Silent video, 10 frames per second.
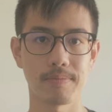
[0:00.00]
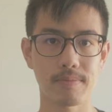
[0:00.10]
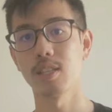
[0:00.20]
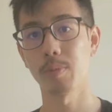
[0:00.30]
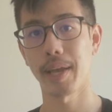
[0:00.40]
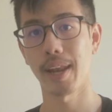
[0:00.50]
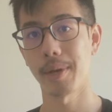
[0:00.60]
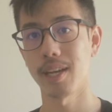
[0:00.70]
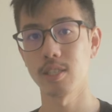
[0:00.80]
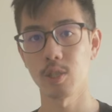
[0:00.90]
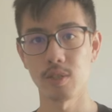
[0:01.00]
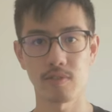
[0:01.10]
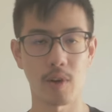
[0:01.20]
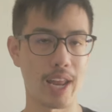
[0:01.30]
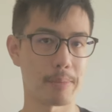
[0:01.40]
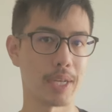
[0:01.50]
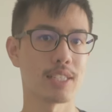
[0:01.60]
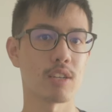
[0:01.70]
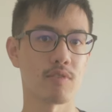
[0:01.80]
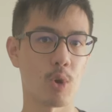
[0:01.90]
Adobe Animate is good for
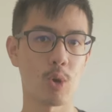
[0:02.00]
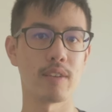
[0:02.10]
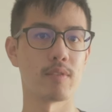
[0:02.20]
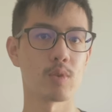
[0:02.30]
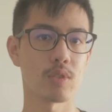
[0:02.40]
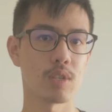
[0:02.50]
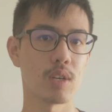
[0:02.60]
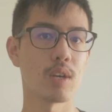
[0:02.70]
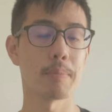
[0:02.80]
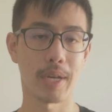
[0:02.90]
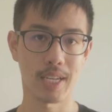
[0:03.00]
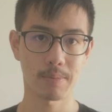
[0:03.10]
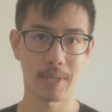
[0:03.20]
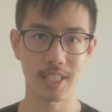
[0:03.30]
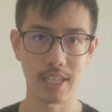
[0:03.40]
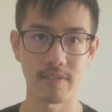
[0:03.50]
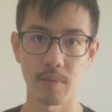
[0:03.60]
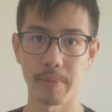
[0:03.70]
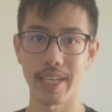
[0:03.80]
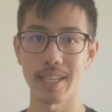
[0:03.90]
animators of all levels, but especially for
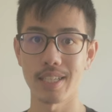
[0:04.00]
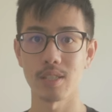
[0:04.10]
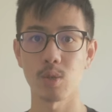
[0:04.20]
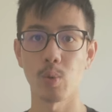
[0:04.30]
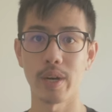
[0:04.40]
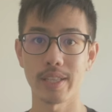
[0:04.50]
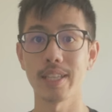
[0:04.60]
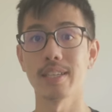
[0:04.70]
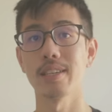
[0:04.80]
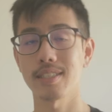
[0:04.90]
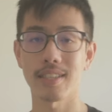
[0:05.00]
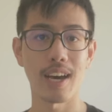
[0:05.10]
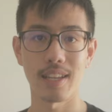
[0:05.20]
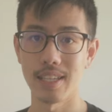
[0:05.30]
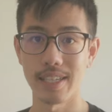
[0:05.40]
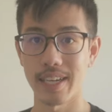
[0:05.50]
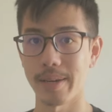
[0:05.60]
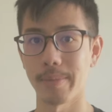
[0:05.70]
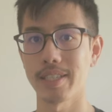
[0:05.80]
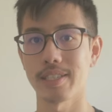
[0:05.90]
beginners who want to start learning
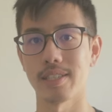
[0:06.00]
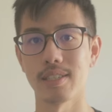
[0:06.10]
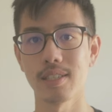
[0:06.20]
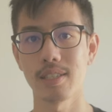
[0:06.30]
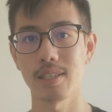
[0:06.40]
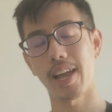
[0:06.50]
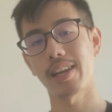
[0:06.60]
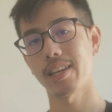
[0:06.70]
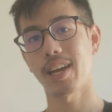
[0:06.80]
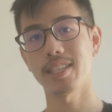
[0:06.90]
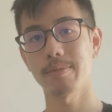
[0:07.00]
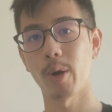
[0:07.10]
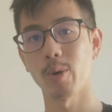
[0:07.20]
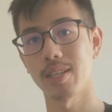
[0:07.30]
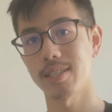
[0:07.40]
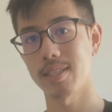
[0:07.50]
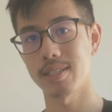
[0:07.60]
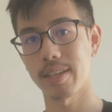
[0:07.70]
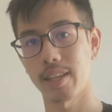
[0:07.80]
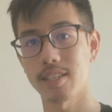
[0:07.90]
animation. And a nice bonus is
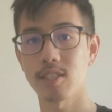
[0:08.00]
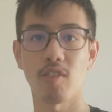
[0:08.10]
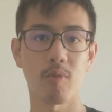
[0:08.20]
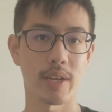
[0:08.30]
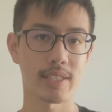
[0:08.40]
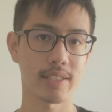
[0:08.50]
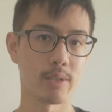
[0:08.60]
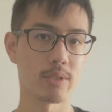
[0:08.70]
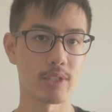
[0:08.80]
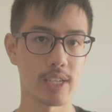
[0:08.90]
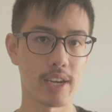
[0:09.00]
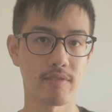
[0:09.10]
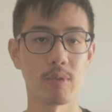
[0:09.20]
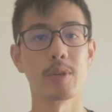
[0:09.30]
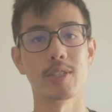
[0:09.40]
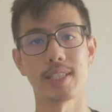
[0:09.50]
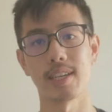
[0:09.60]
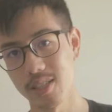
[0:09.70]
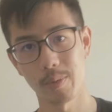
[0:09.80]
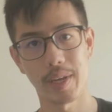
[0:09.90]
that the software skills you get from using
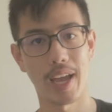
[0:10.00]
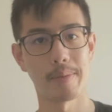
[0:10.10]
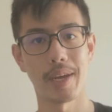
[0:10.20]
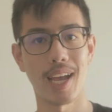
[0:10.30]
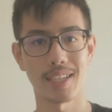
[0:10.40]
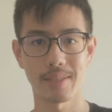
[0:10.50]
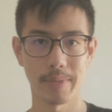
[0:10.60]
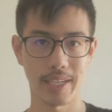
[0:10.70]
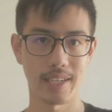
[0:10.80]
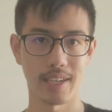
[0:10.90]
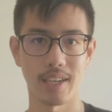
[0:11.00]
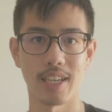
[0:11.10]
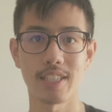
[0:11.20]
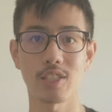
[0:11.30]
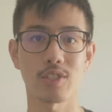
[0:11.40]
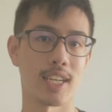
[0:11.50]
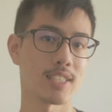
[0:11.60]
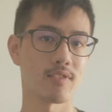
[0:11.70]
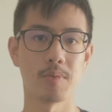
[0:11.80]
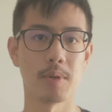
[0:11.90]
Adobe Animate as a beginner is
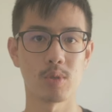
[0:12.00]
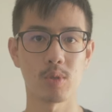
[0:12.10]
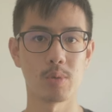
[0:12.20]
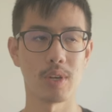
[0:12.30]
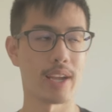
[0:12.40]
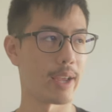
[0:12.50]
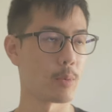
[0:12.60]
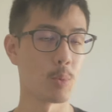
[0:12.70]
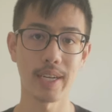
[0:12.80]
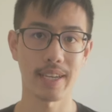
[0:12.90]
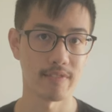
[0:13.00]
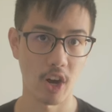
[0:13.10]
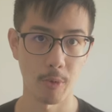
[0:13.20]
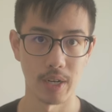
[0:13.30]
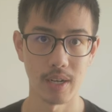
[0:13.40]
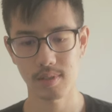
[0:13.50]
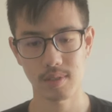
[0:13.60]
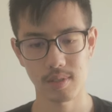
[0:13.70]
transferable to a work environment.